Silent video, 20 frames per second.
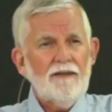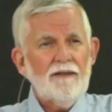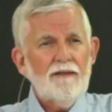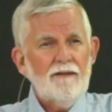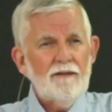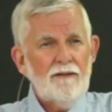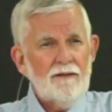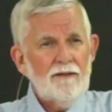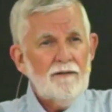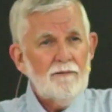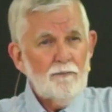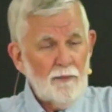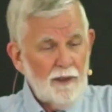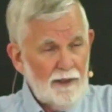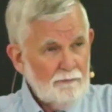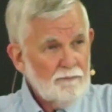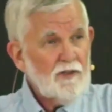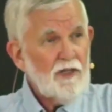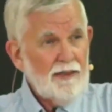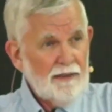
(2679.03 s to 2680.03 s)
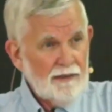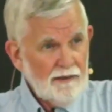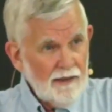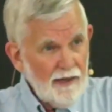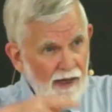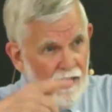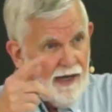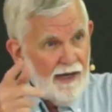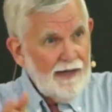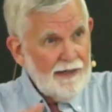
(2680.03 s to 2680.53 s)
I'm saying God
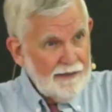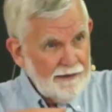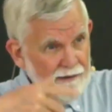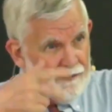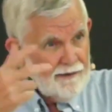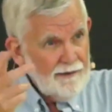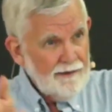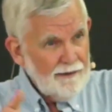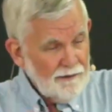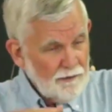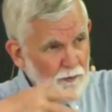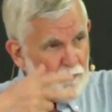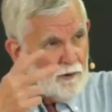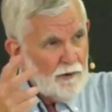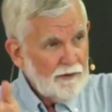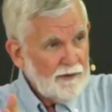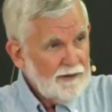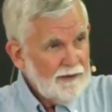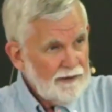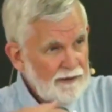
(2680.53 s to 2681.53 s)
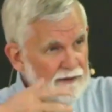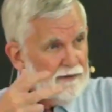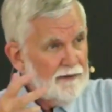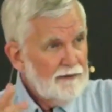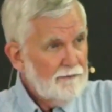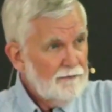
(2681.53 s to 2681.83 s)
is working in an event,